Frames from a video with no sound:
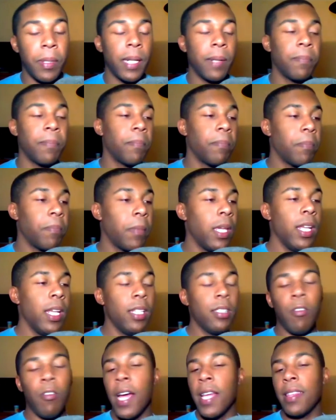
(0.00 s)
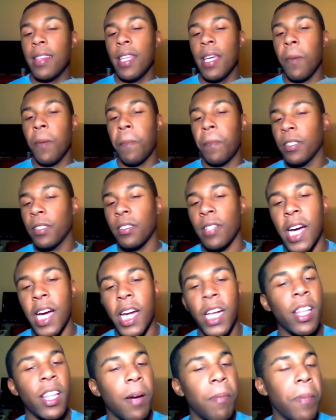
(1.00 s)
but he does the right thing, pulls her
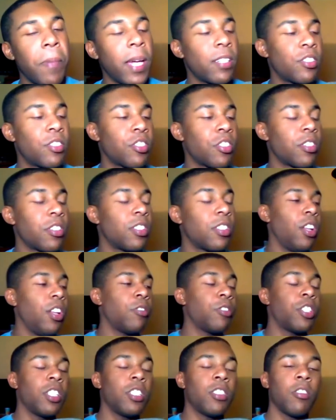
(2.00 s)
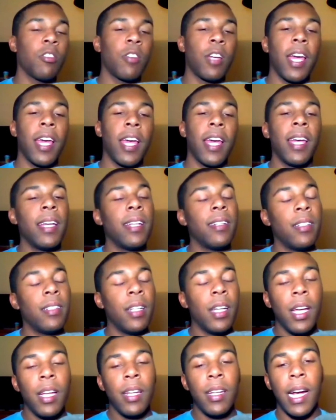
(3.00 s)
out of there, makes sure, you know, she's okay and
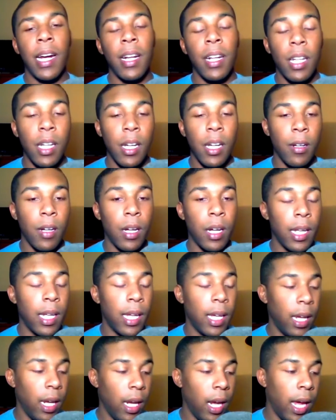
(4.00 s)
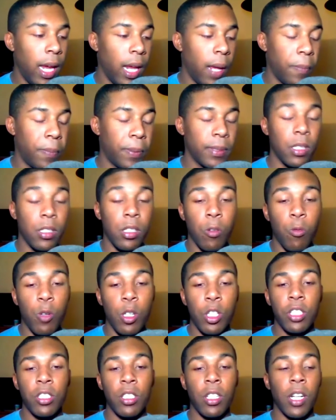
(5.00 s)
not in a in a position
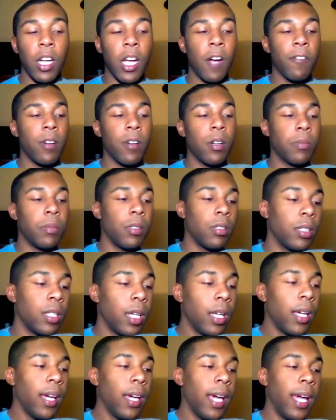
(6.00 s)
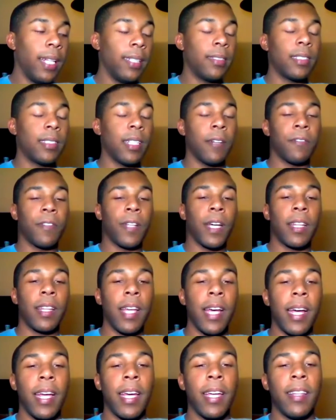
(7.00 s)
where she's uncomfortable and stuff like
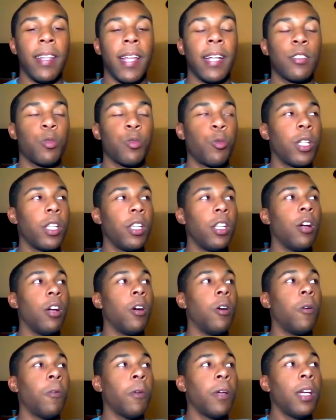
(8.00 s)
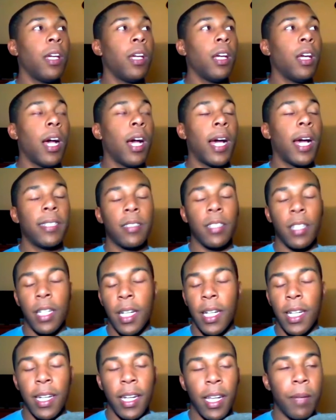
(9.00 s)
that. And that's when, you know,
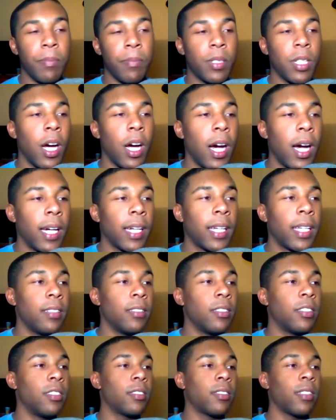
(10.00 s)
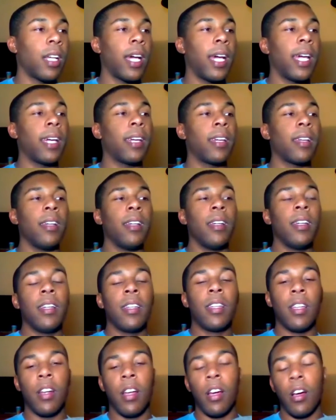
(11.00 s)
Hayasaka and him talk, and she's like,
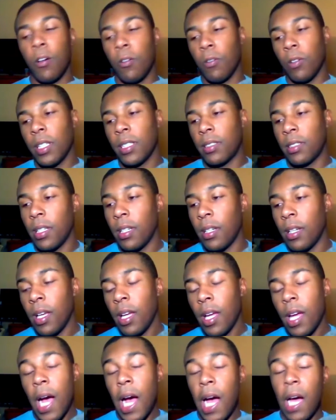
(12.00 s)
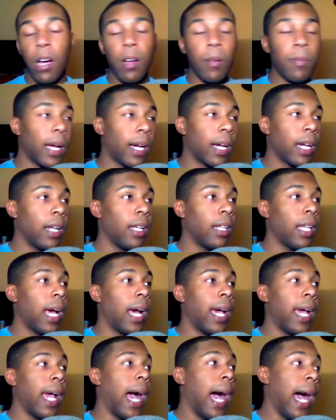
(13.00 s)
you know, listen, I'm not gonna
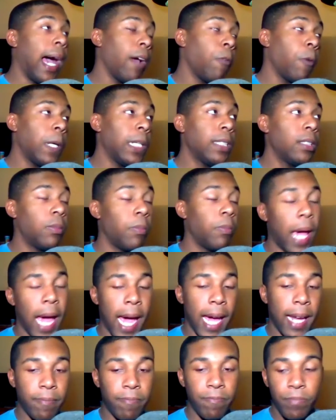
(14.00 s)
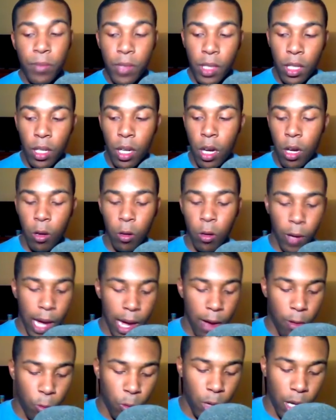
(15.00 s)
lie, I was mad, you know,
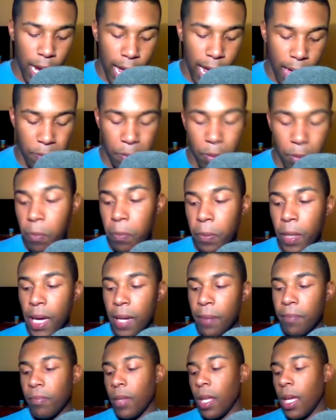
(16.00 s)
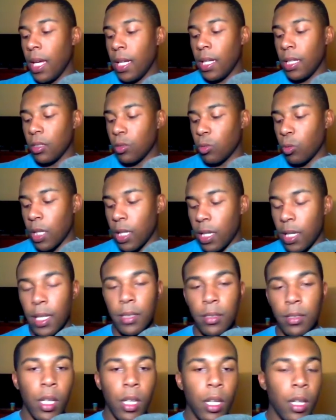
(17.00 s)
at what happened, but it is what it
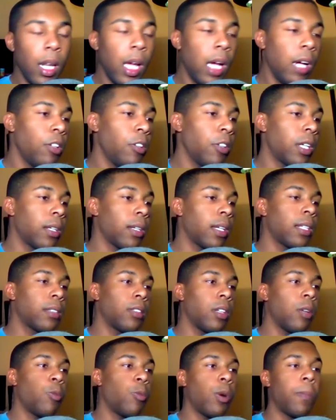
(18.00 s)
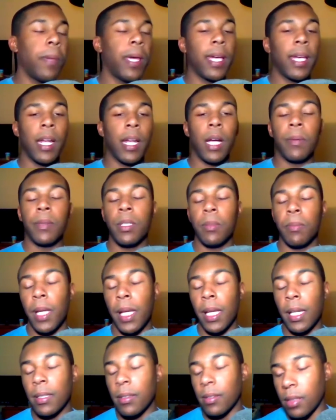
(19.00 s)
is. Now you can somewhat make it up to
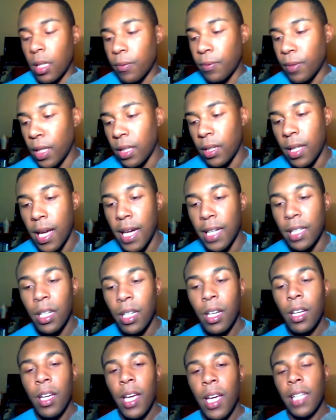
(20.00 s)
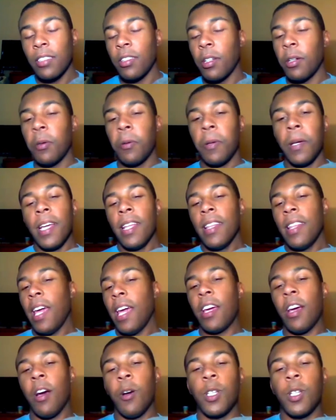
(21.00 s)
me and stuff like that. So
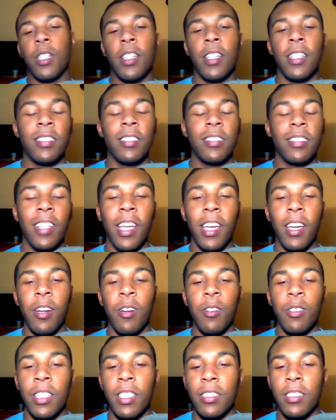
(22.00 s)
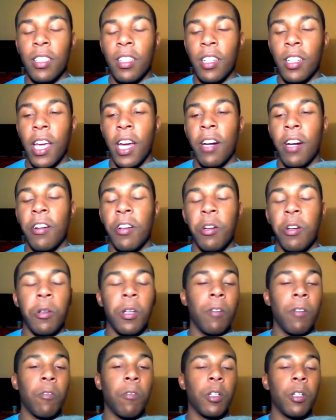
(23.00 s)
they go to this, other
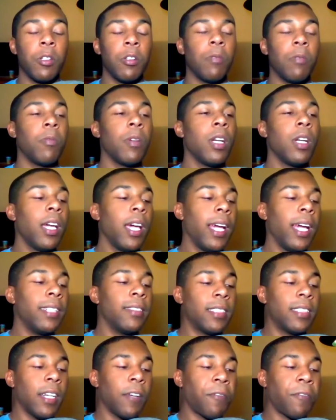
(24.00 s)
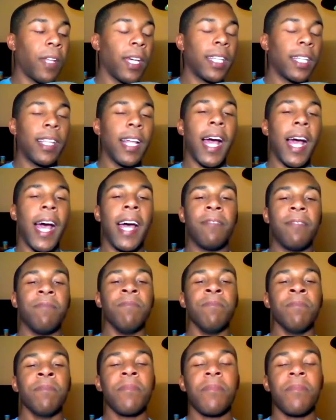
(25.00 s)
karaoke room and stuff like that.